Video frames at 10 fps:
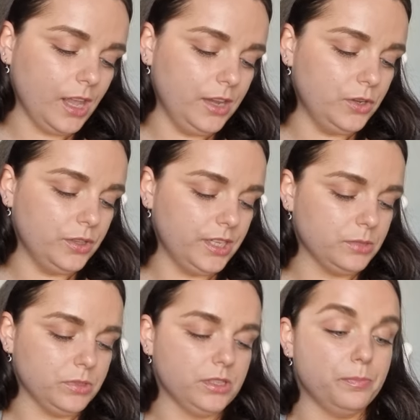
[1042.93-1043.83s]

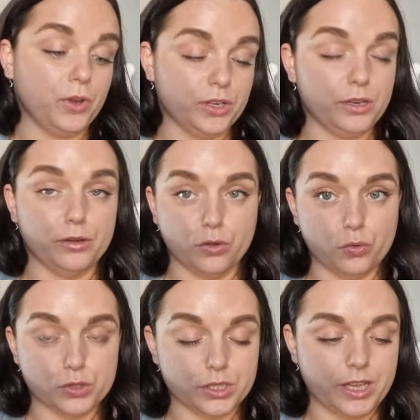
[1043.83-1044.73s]
this was the body
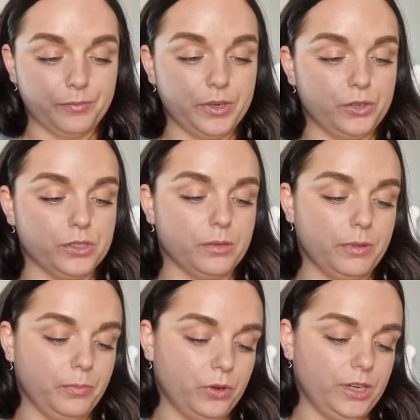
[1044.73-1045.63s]
lotion that I've been using on
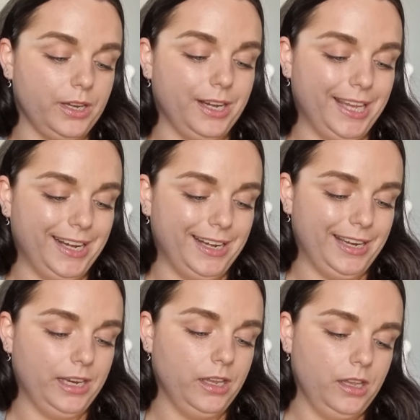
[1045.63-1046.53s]
my body
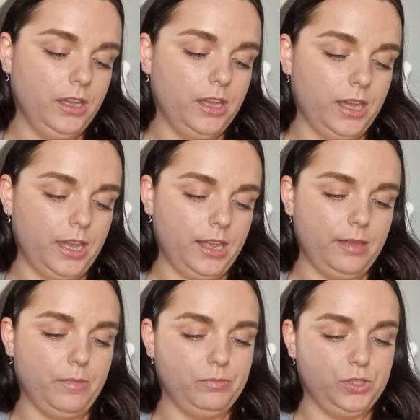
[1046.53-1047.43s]
lately.
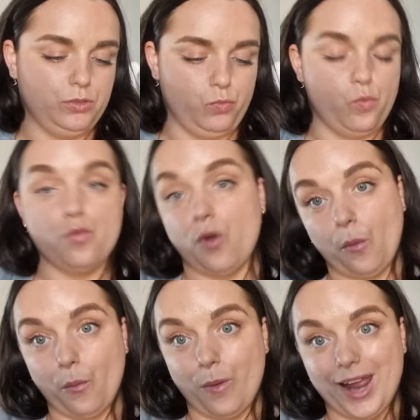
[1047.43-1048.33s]
I'm just
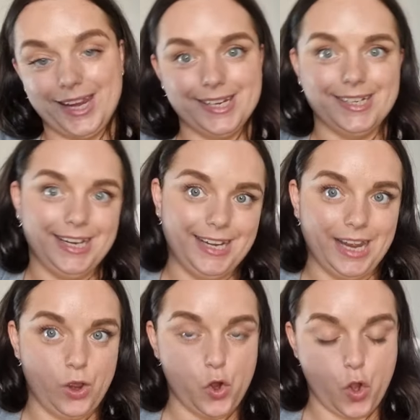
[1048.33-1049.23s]
unwinding
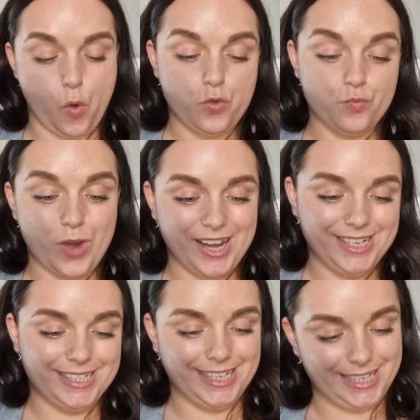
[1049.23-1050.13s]

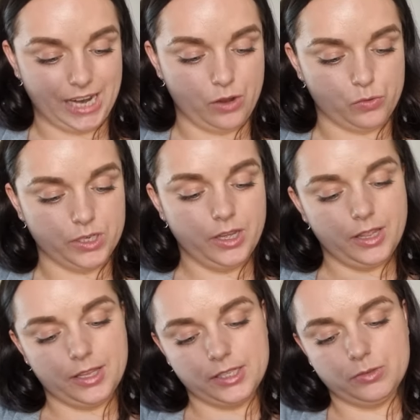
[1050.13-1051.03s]
it out.
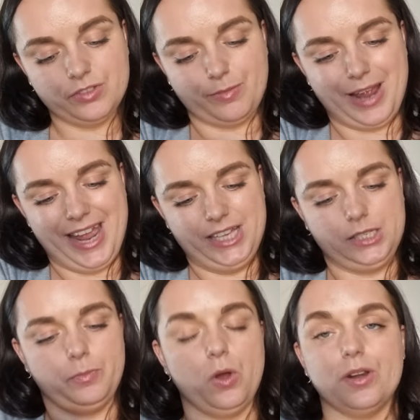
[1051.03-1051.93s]
This was from
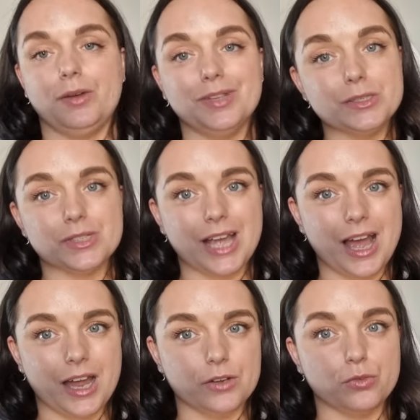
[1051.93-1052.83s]
Espa. Now this was
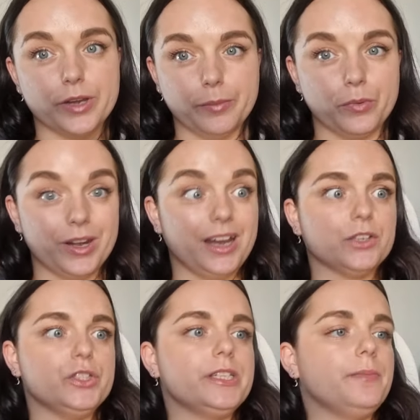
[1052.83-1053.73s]
a hand cream, but it
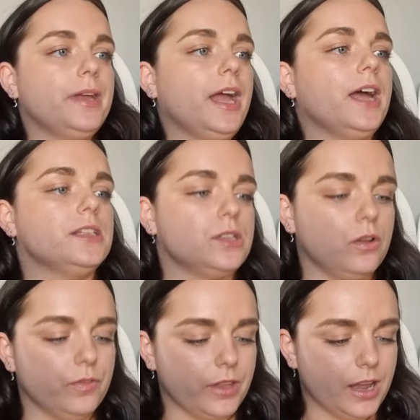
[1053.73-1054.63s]
actually set my hands
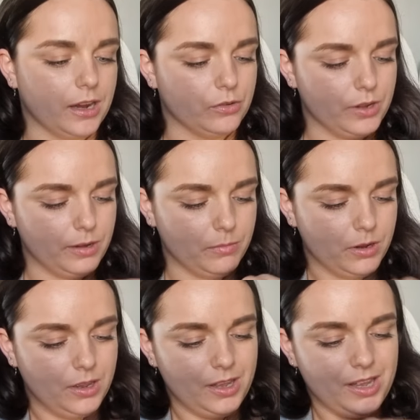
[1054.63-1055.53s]
off, the hand cream.